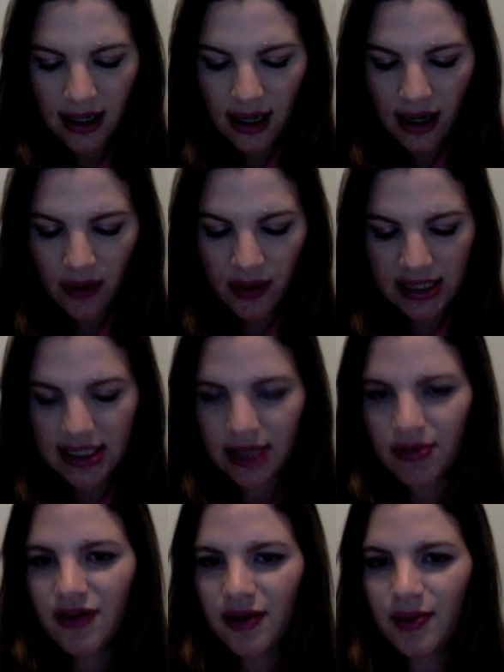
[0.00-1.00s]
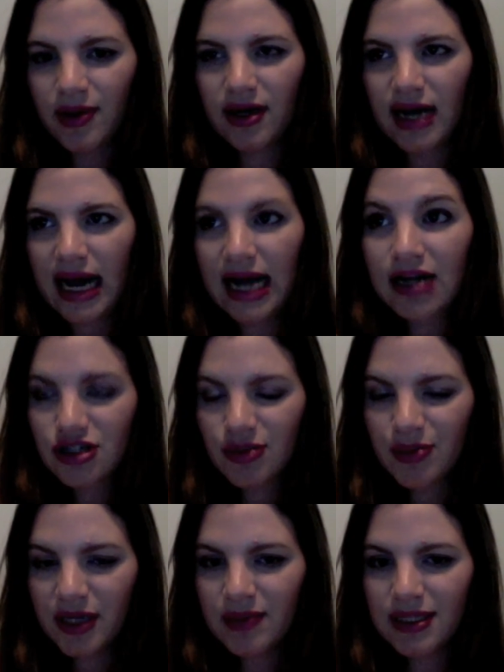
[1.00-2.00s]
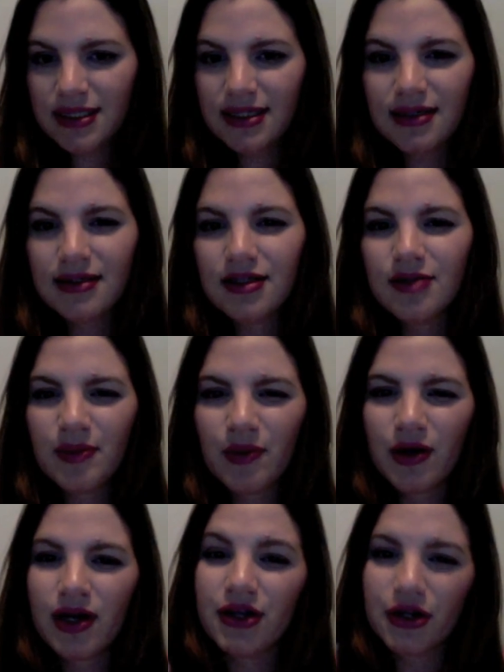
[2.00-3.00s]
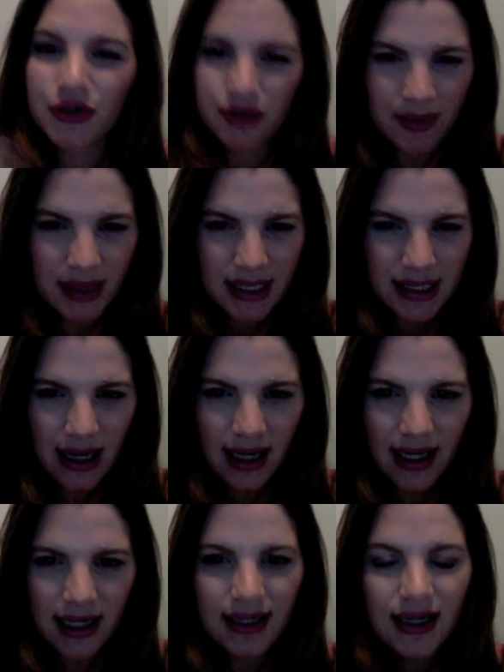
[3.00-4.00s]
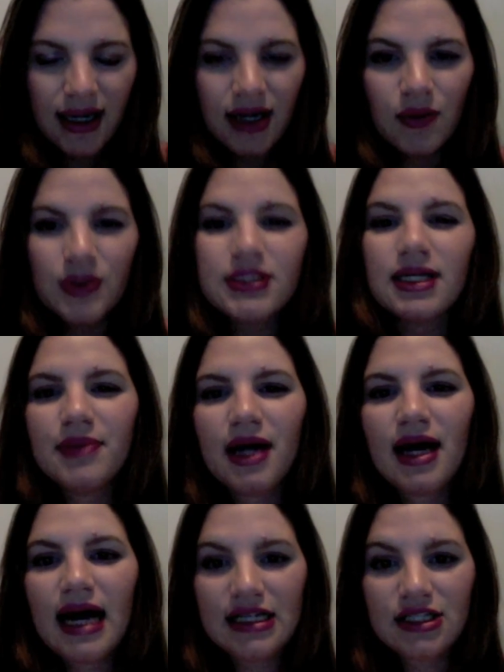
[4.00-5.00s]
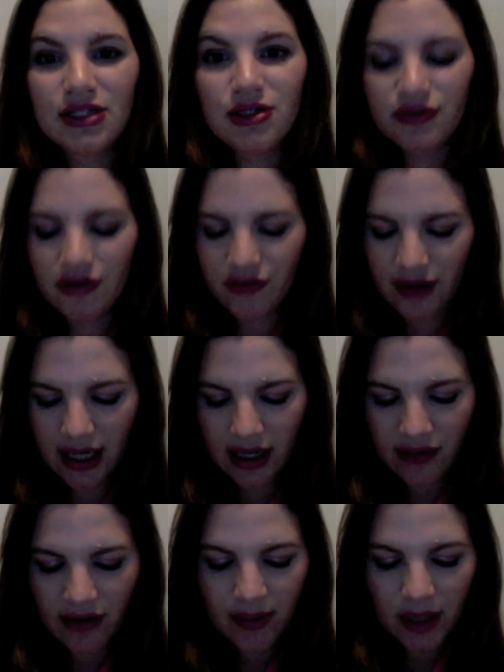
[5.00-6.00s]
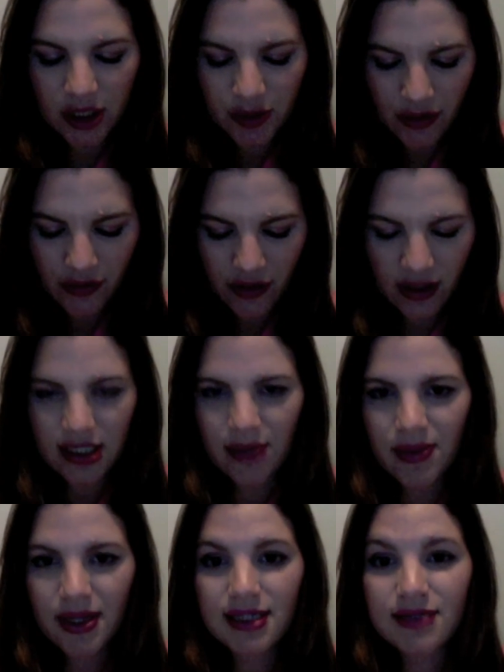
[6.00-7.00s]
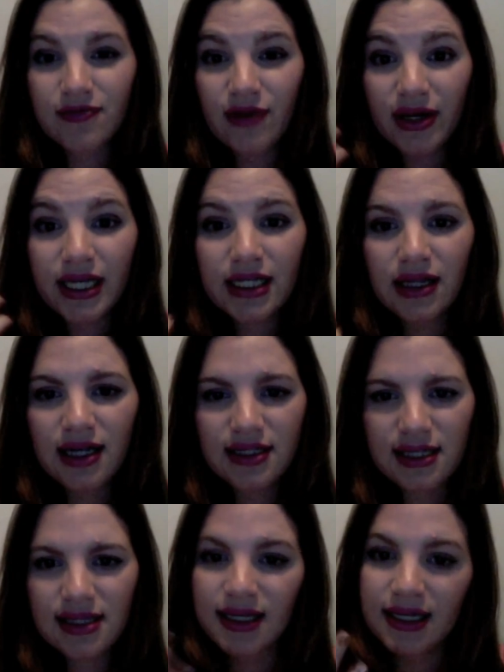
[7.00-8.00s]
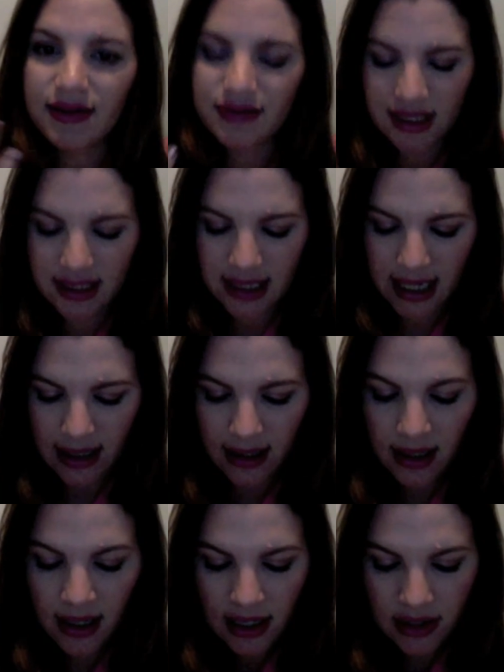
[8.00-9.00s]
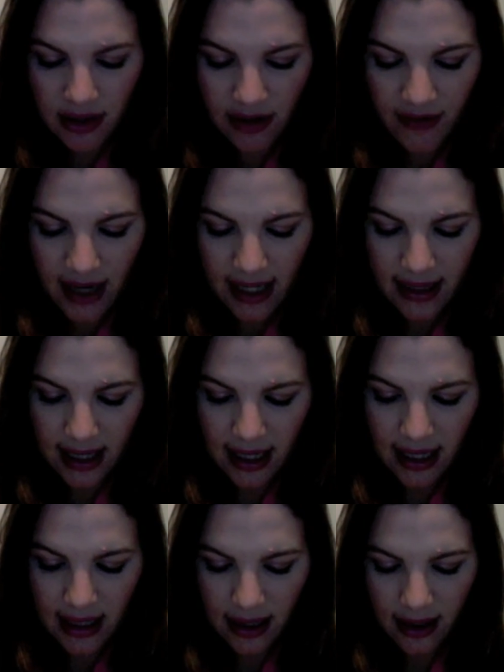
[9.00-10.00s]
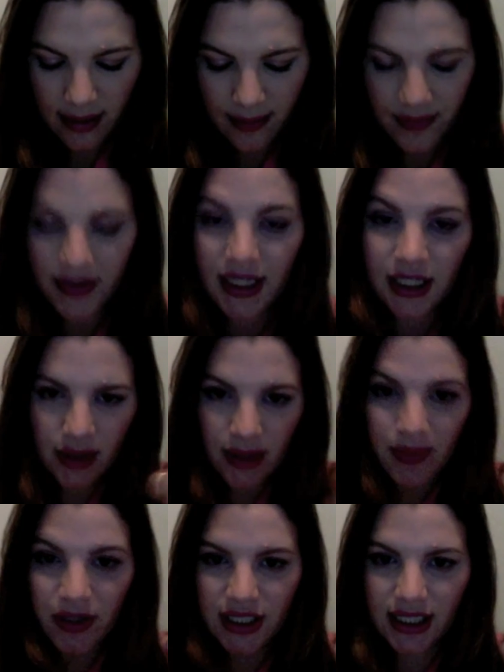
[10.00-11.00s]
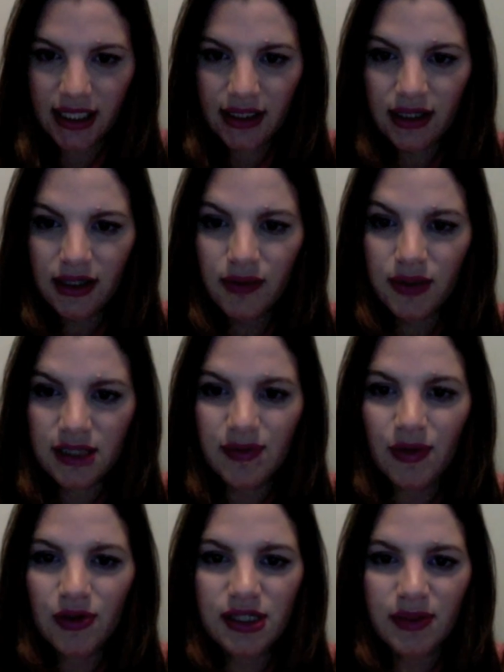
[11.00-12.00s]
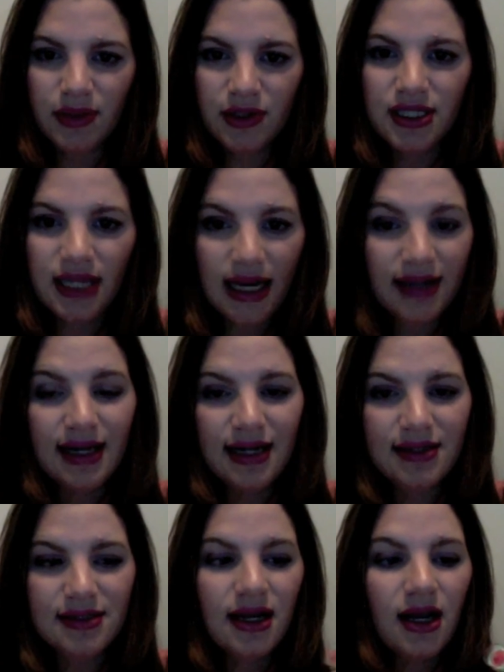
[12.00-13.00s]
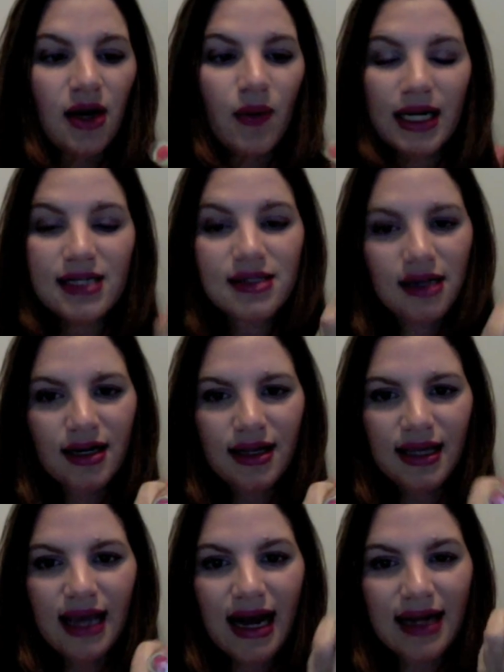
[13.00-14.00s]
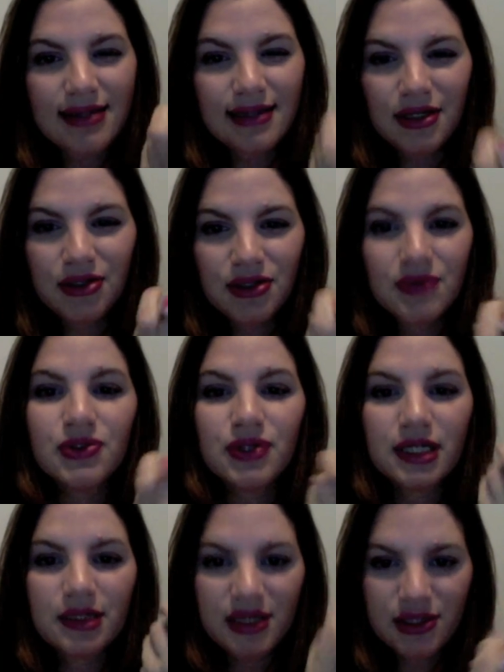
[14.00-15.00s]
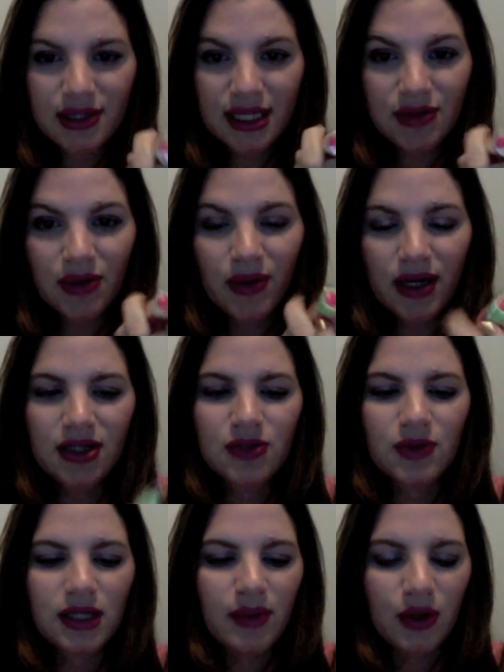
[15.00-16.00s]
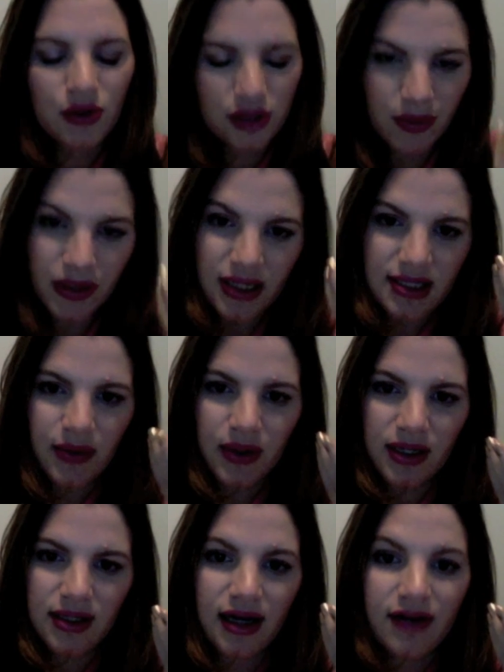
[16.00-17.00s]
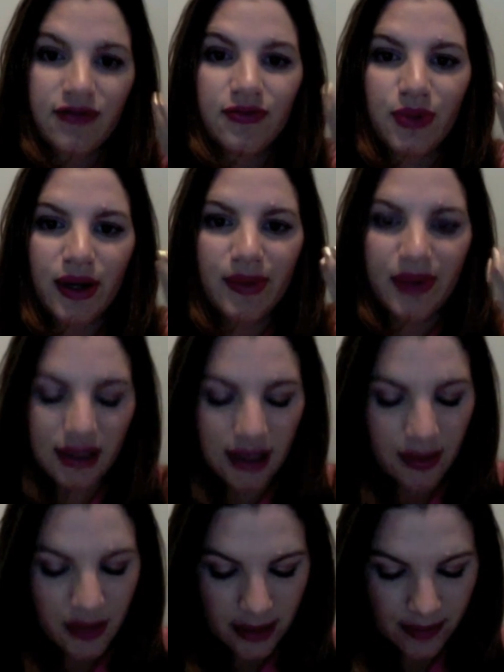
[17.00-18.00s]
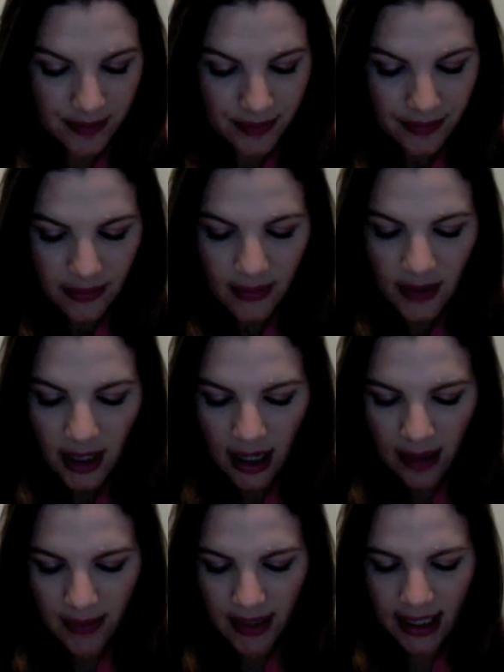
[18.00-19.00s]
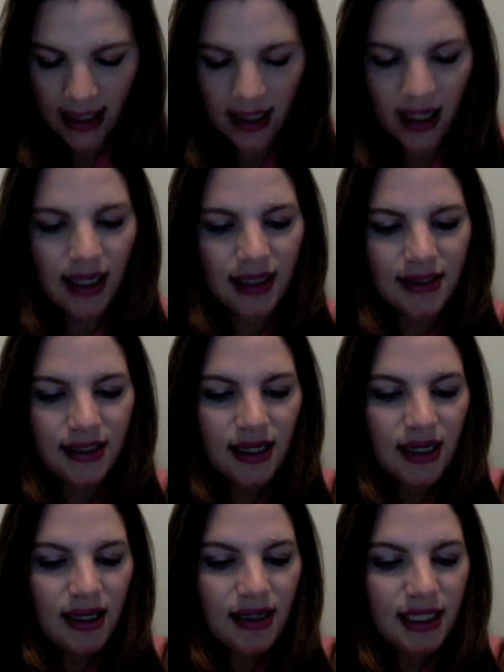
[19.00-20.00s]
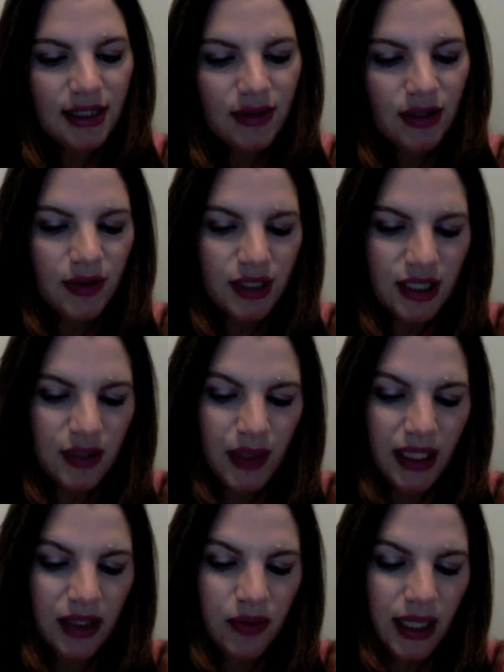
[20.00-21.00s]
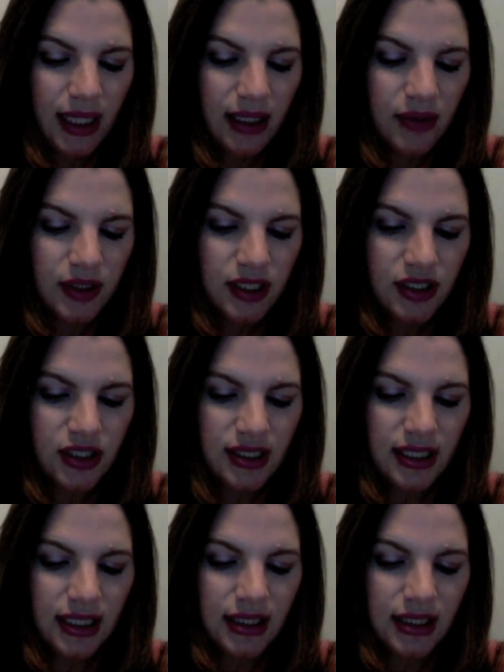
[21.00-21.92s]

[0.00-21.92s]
whereas some of them are extra pigmented and a little bit more on the creamy side, which I'm not as huge of a fan of. I much prefer something that's very glossy that gives a stain. So I find that this one in particular was the most similar to that, and that's when I saw it in the ads, I knew it was going to be, so that's why I wanted this one the most. Plus, I wear a lot of bright pink lips. Then I got this one, which is Pink Wink, which is just like a